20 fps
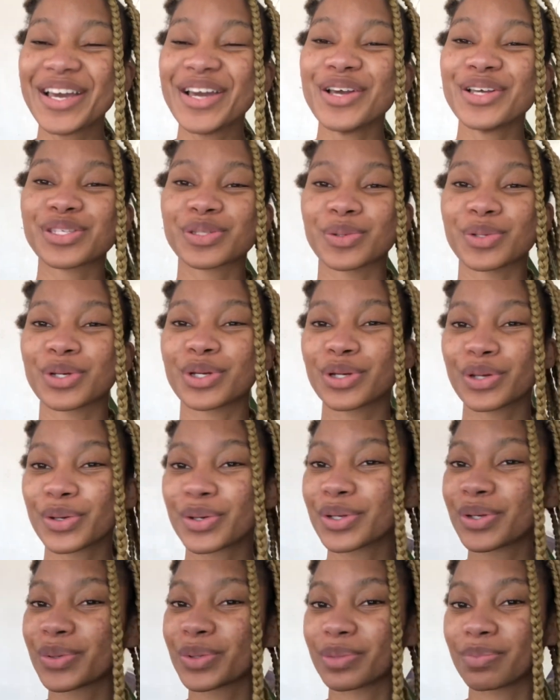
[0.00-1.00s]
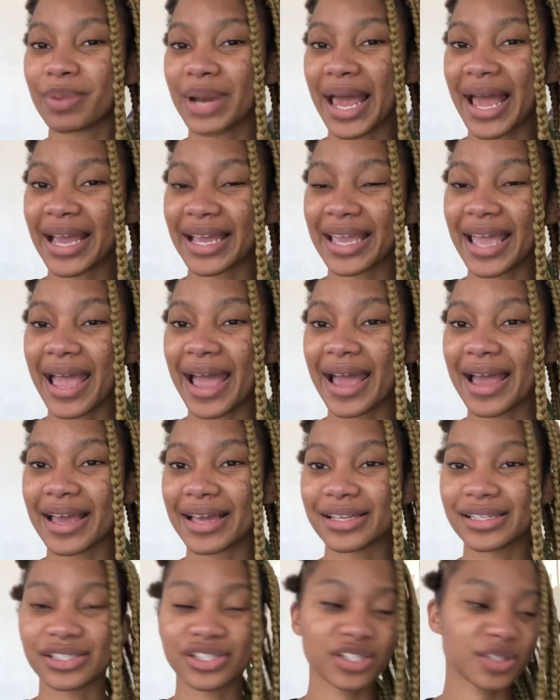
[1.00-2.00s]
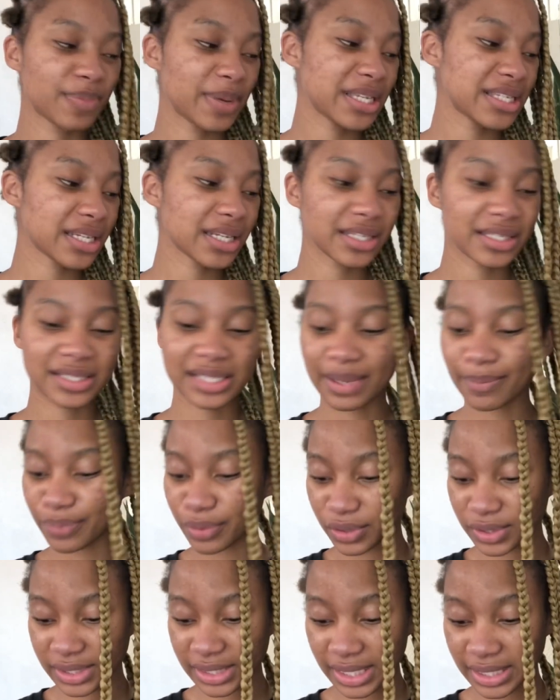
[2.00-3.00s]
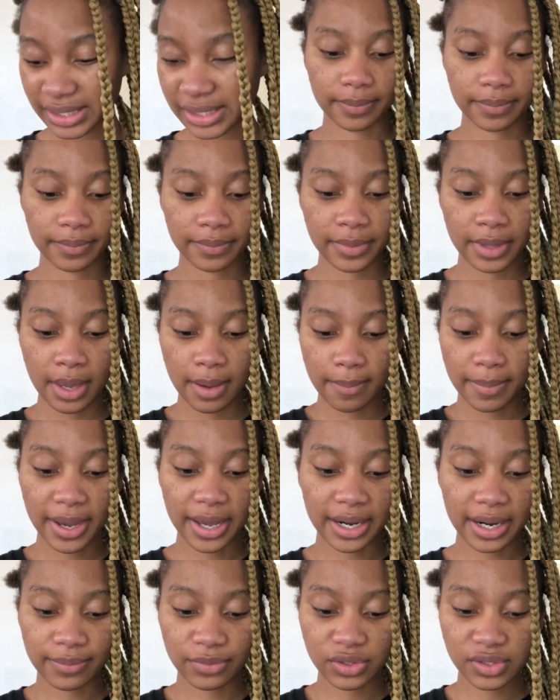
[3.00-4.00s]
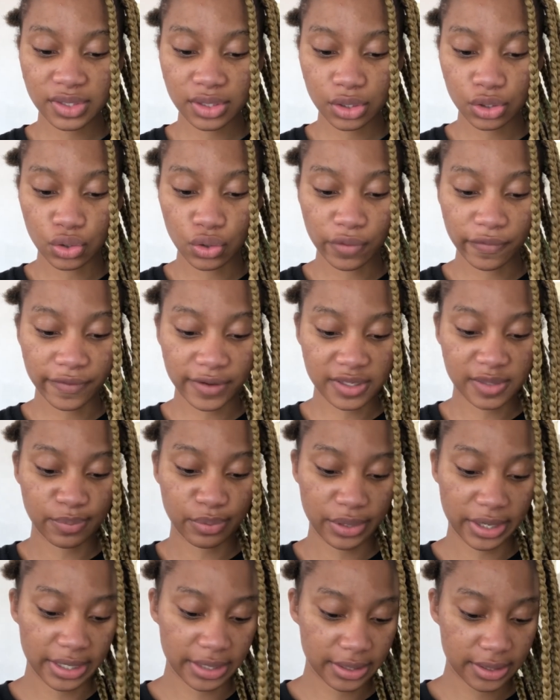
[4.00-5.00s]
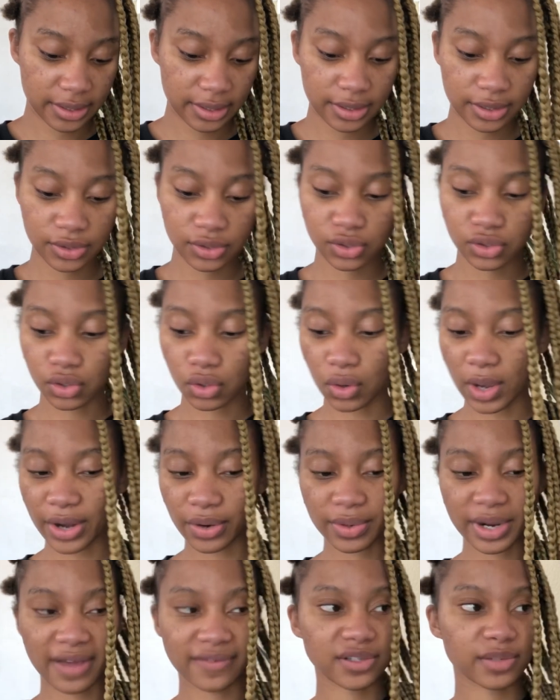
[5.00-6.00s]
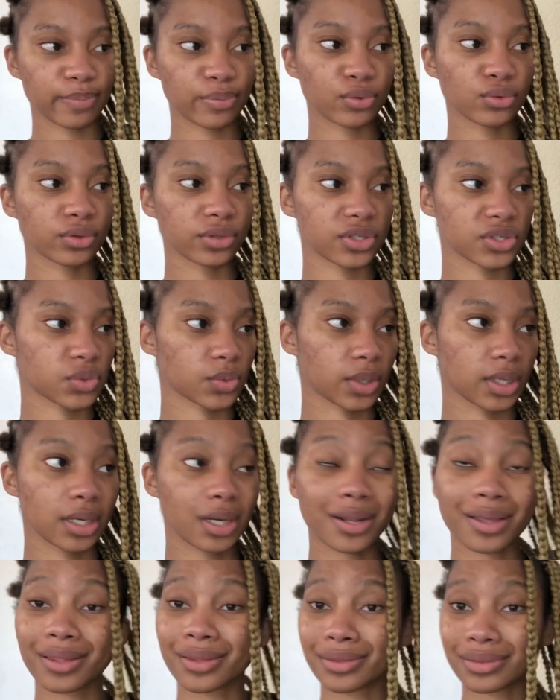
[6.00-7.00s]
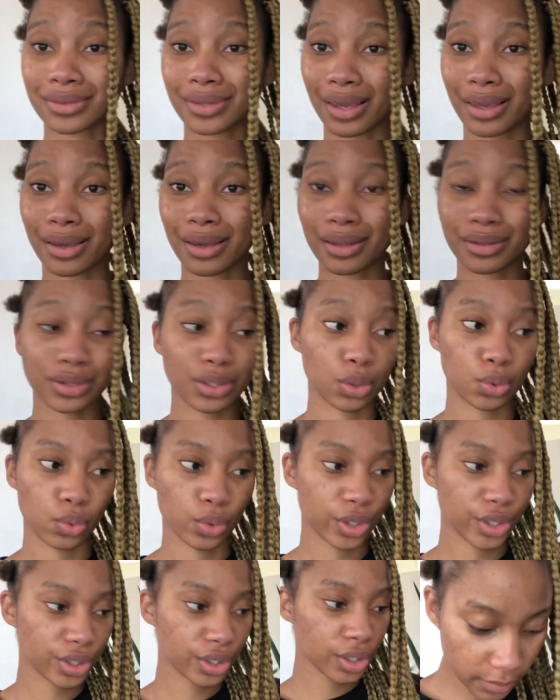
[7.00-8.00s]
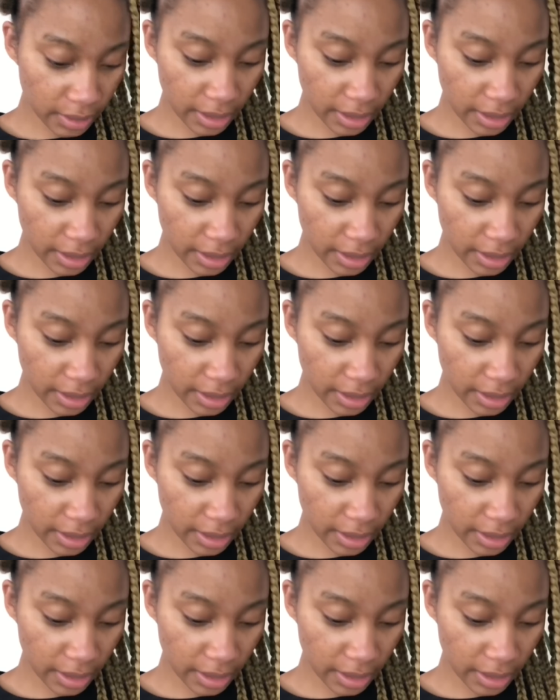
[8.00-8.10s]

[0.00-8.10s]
So we're gonna go in with black and just basically the same process, but I'm using the no fuss braid, so I don't have to pull this one, thank the Lord.